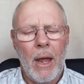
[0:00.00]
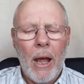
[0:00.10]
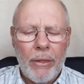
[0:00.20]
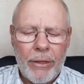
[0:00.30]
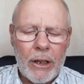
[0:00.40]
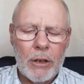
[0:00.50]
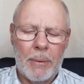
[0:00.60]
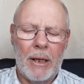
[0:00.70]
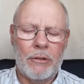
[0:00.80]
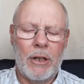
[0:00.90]
Think
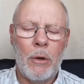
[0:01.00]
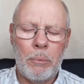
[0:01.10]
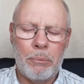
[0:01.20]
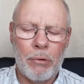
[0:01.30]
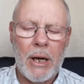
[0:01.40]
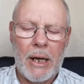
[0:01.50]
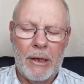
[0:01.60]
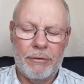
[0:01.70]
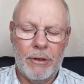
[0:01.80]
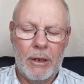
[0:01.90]
about how
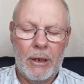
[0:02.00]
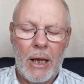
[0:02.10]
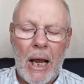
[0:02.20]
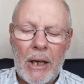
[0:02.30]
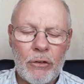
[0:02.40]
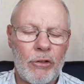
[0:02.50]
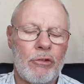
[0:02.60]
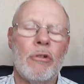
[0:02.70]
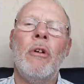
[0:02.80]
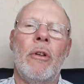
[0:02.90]
brave and
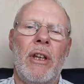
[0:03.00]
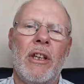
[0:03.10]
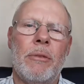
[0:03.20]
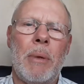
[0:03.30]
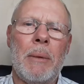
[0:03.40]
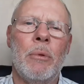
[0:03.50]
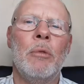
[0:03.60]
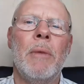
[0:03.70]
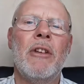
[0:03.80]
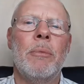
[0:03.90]
strong these people
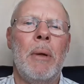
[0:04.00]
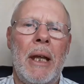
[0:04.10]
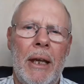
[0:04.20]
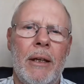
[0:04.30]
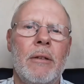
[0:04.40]
must be.